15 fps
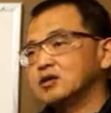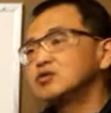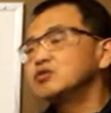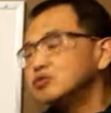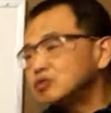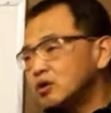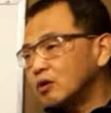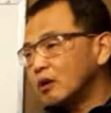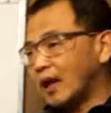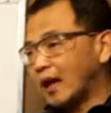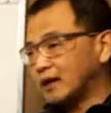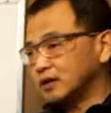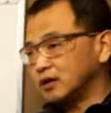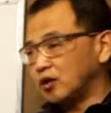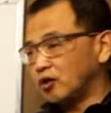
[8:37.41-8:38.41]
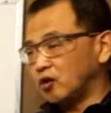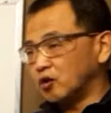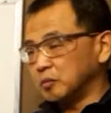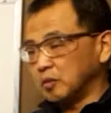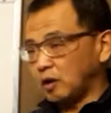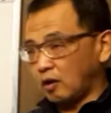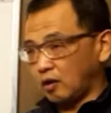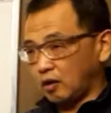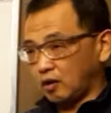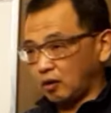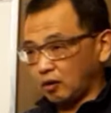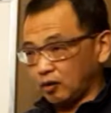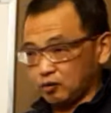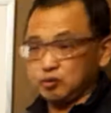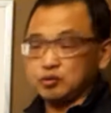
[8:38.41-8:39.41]
do you like the home
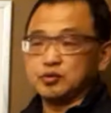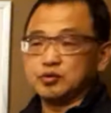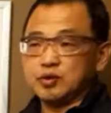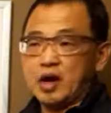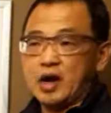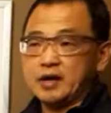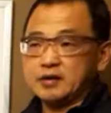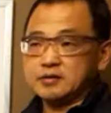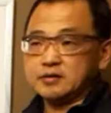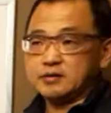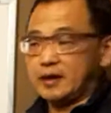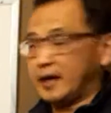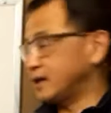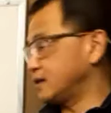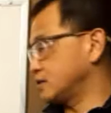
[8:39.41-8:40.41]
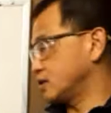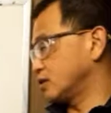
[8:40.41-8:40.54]
or do you not, right?